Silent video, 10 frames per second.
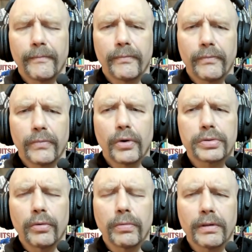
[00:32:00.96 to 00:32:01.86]

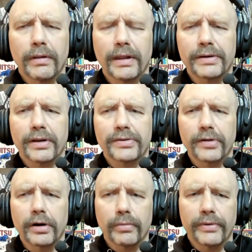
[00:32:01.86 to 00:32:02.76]
let's
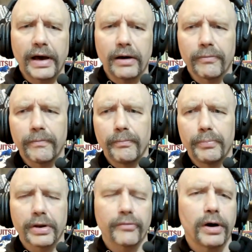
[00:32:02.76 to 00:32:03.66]
start with how Billy
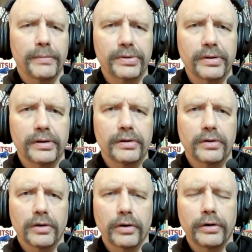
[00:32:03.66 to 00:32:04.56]
Robinson
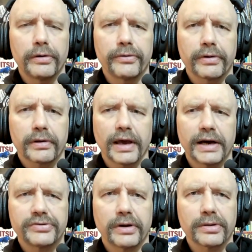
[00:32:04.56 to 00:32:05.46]
learned catch
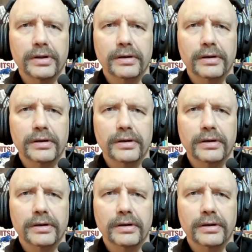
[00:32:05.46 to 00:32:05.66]
wrestling.